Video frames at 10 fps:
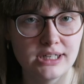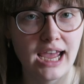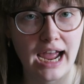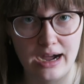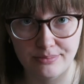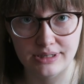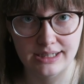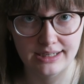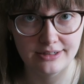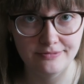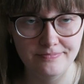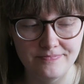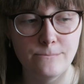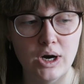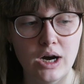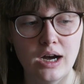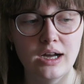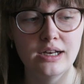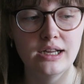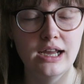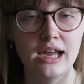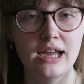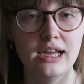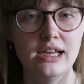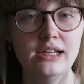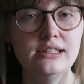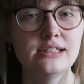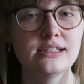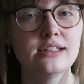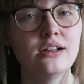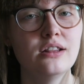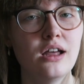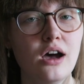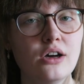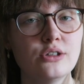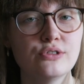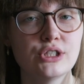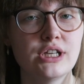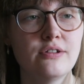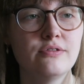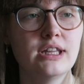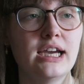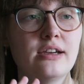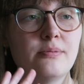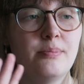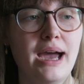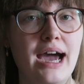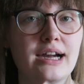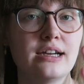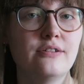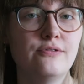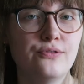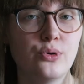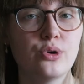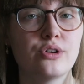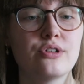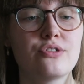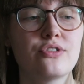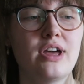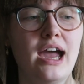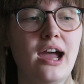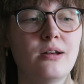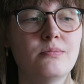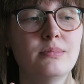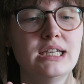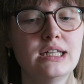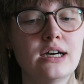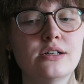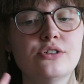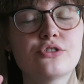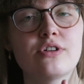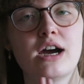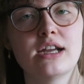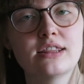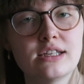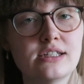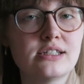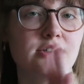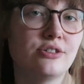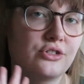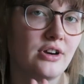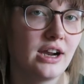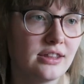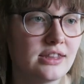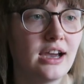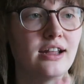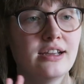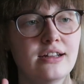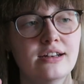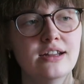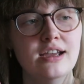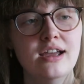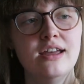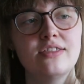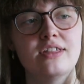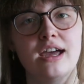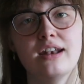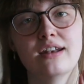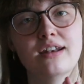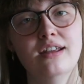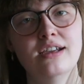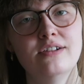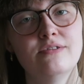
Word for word: been happening, but it's a lot of stuff like back and forth and Mina trying this and trying that and then